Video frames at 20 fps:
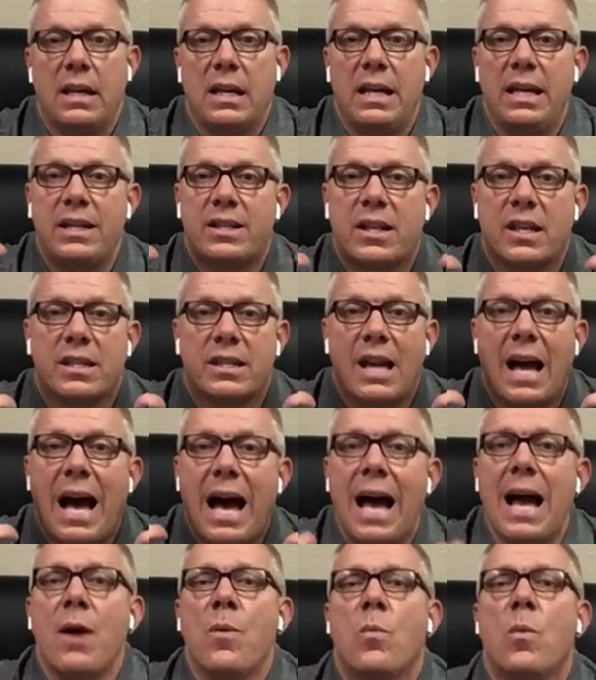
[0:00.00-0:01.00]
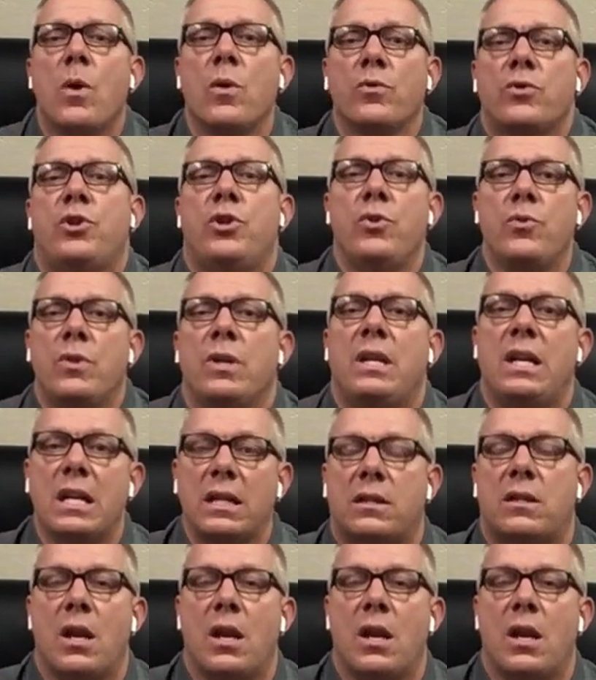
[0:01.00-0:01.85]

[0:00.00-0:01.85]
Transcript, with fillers: He says, I want you to get